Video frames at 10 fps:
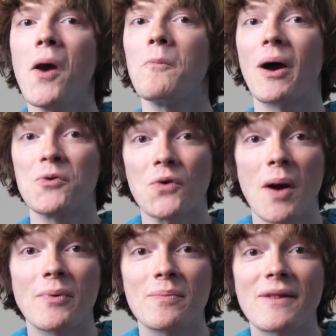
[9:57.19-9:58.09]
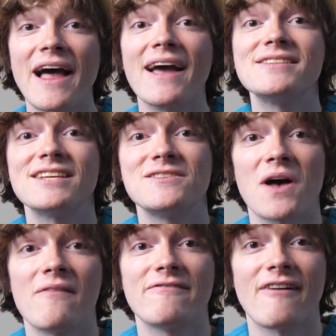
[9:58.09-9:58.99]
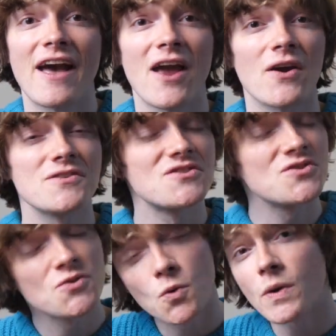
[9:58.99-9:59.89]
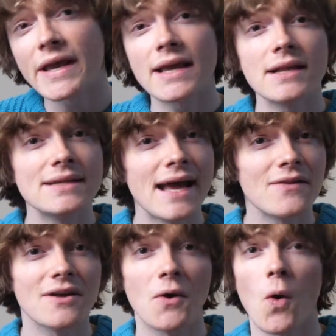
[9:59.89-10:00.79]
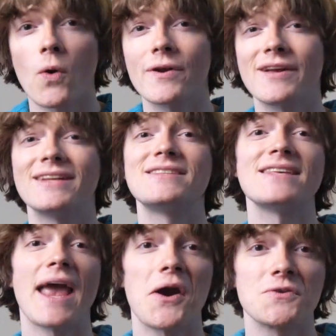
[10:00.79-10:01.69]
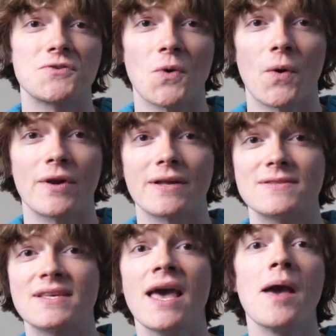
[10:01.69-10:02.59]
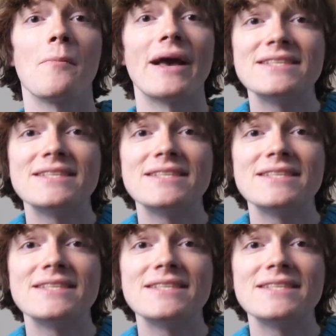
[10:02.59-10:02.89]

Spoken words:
My rubber plant is on fire, squeaking down the court in its Air Jordans. My